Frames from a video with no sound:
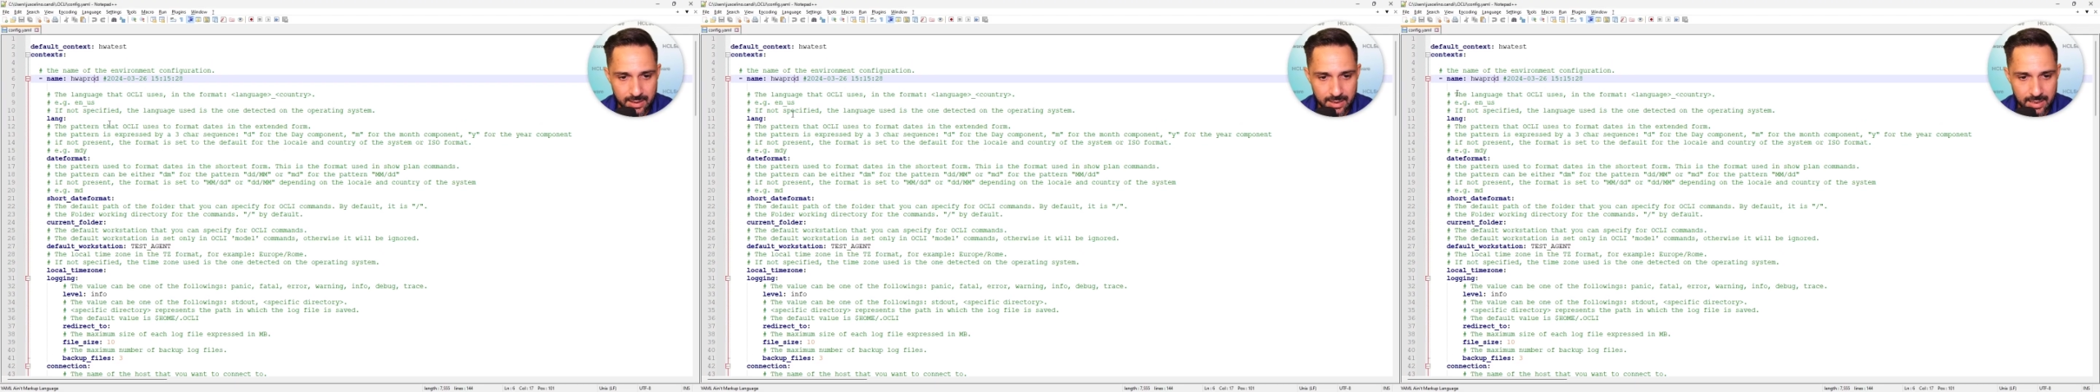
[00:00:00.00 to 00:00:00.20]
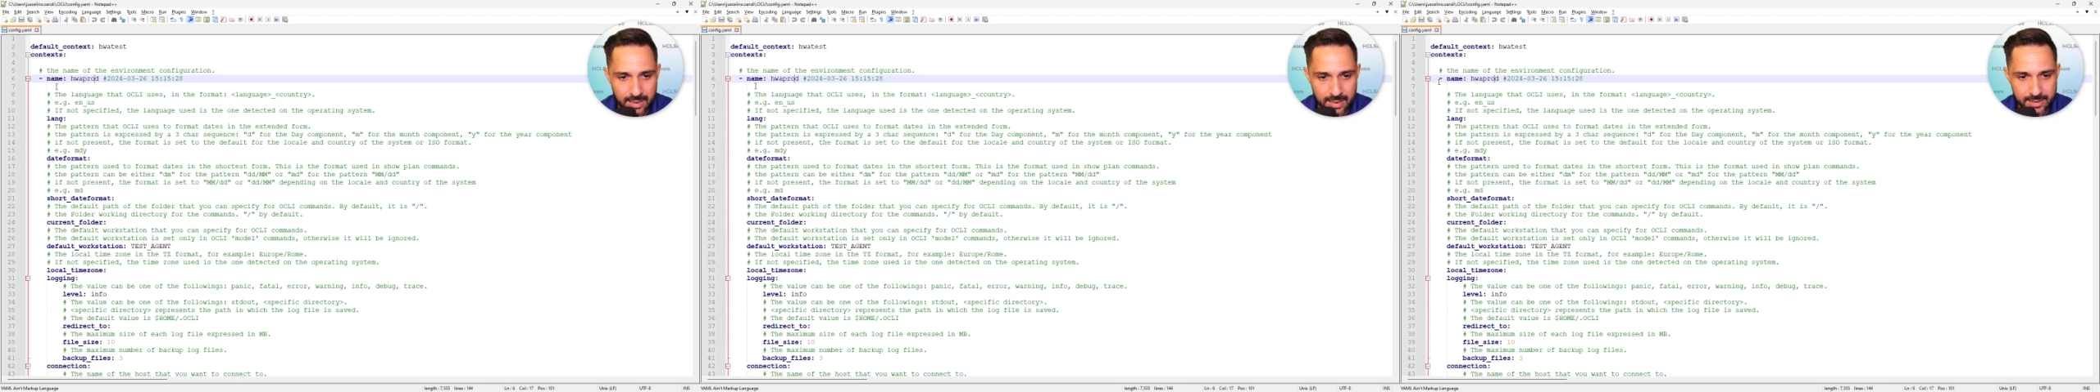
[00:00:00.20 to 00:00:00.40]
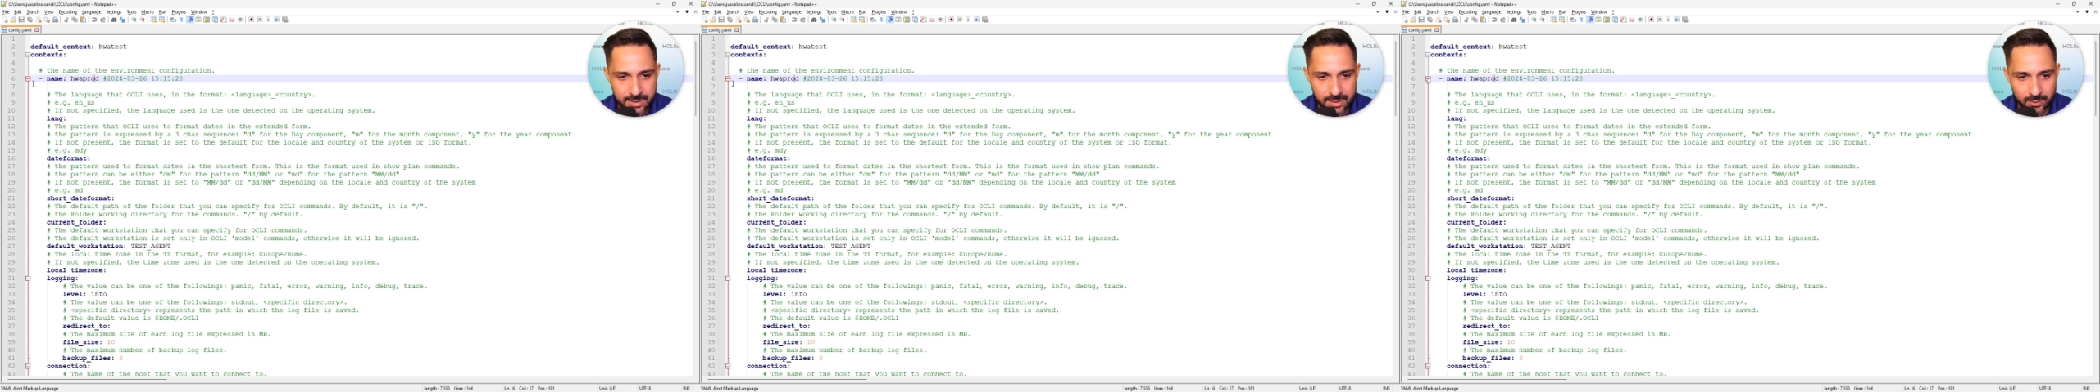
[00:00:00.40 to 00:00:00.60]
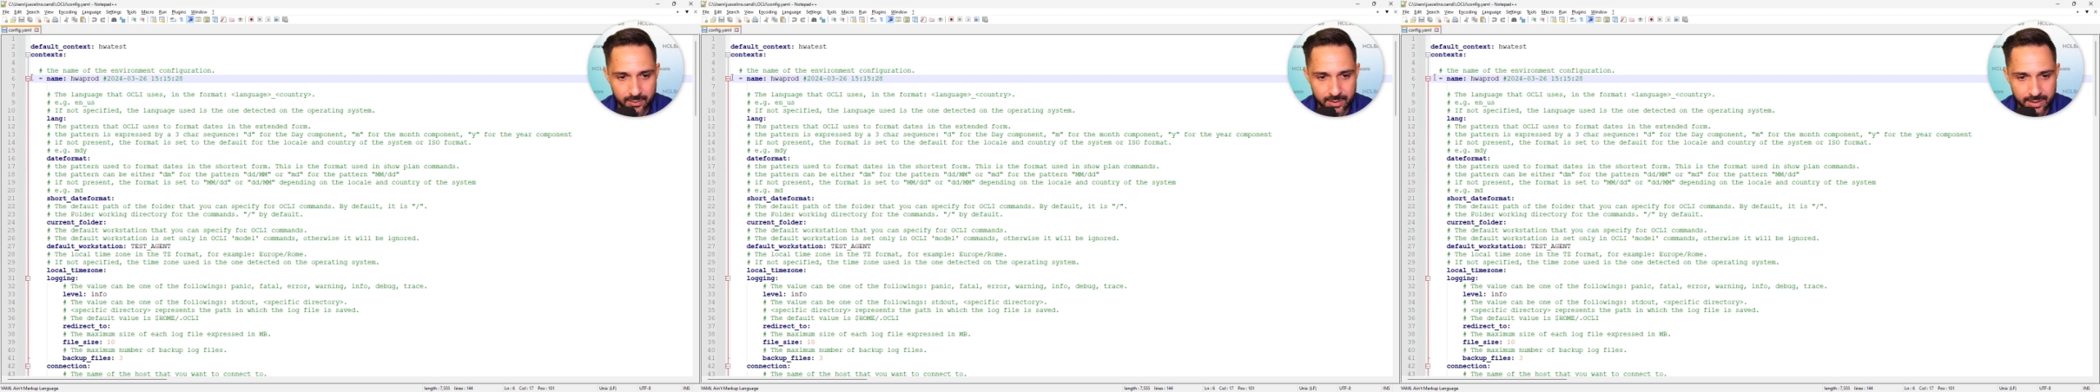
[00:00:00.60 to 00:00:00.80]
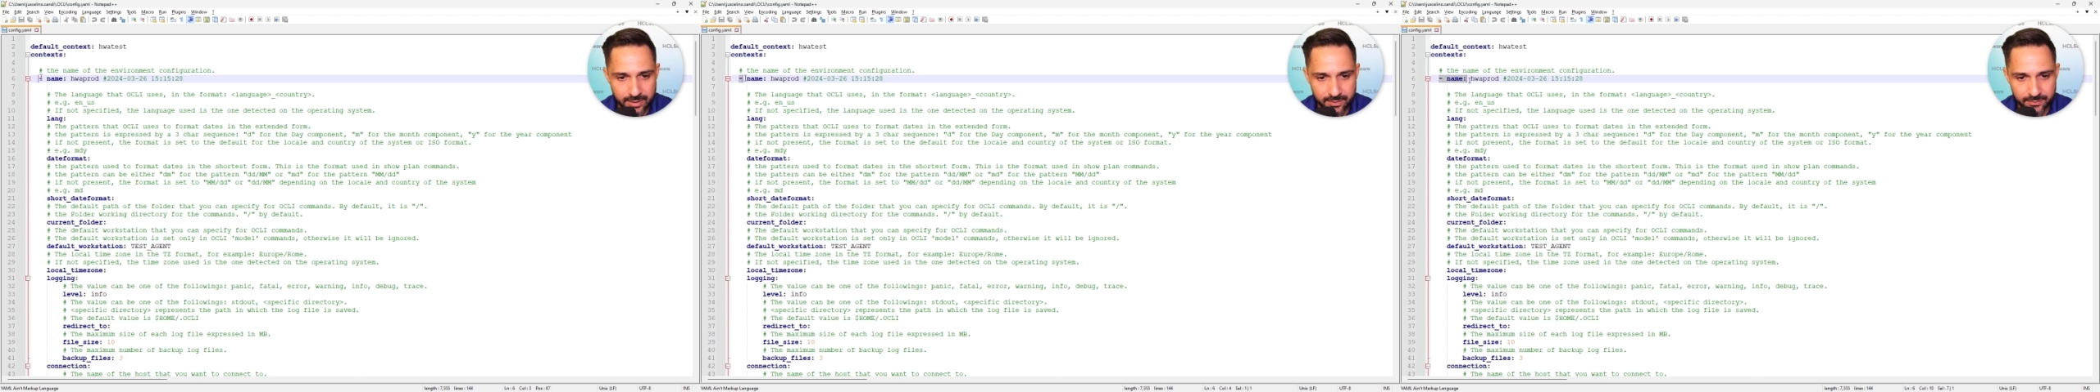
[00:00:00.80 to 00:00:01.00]
I now
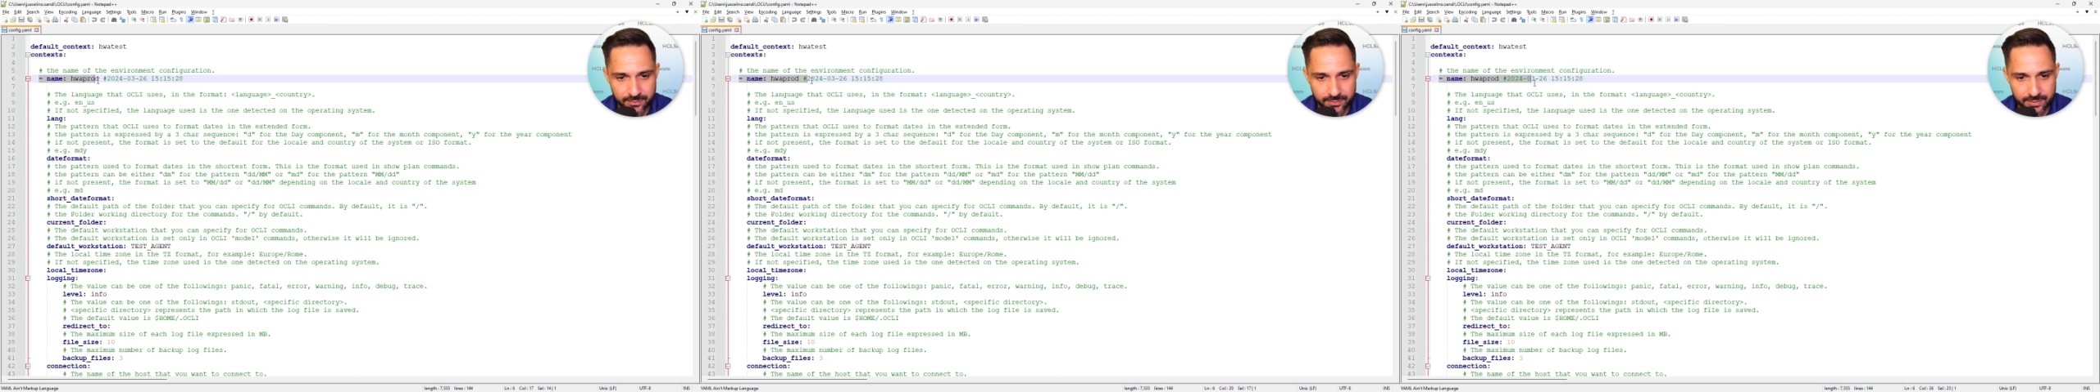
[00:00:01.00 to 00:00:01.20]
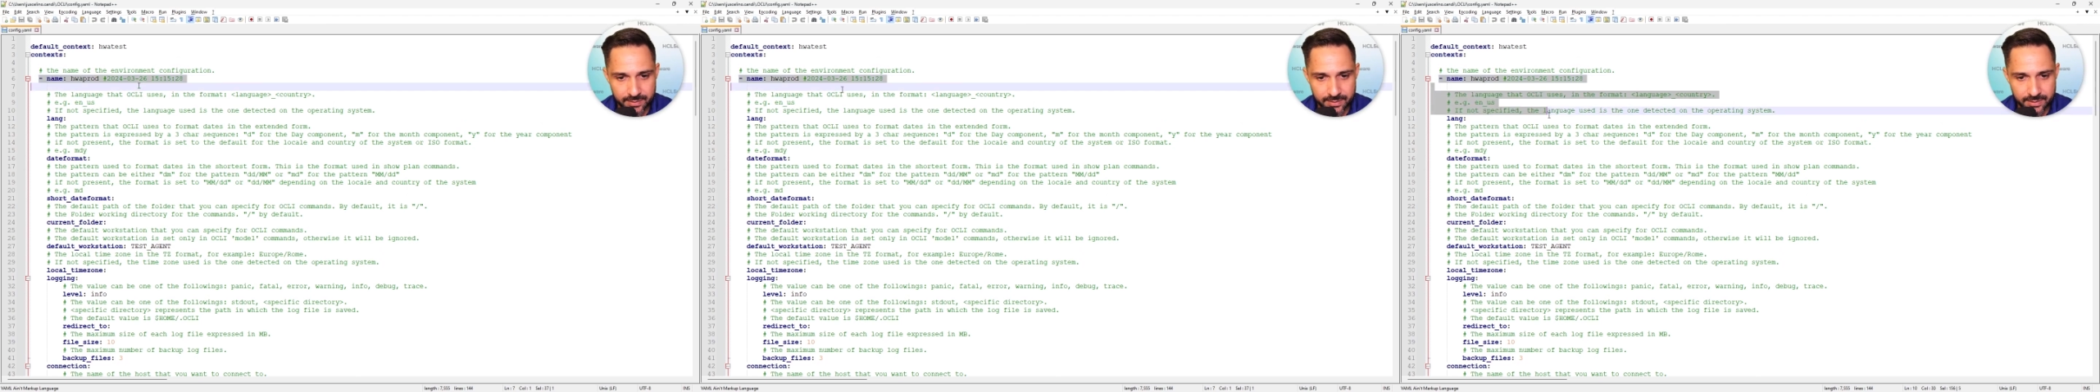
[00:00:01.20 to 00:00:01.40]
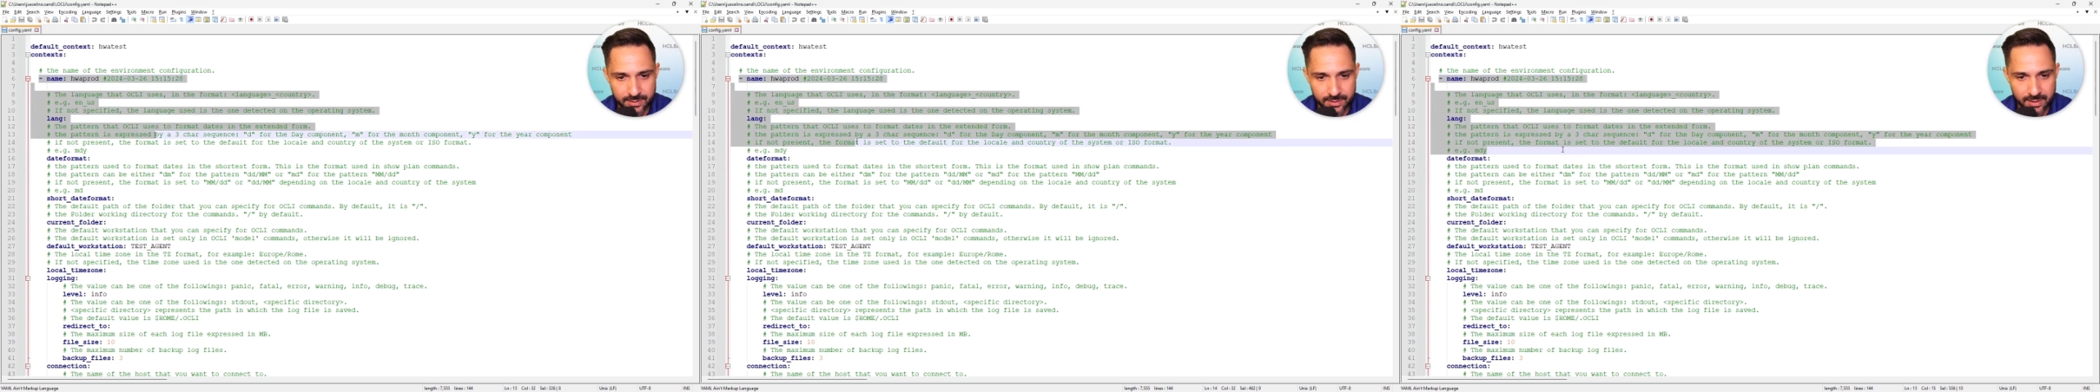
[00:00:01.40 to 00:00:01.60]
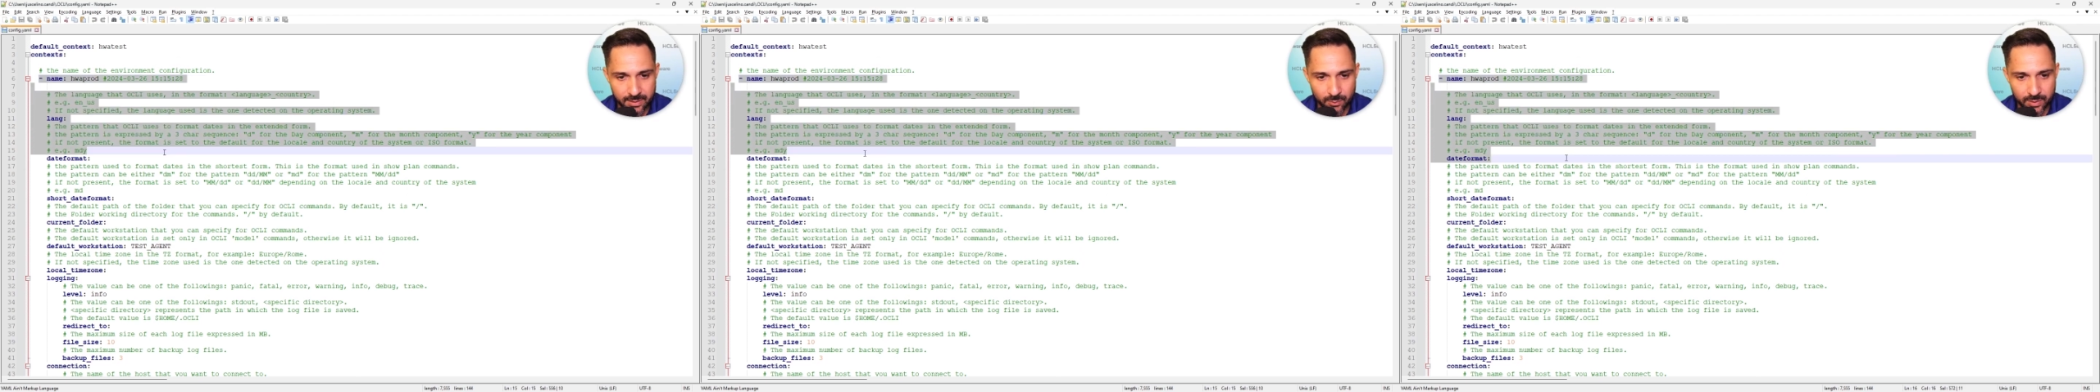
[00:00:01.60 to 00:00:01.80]
have the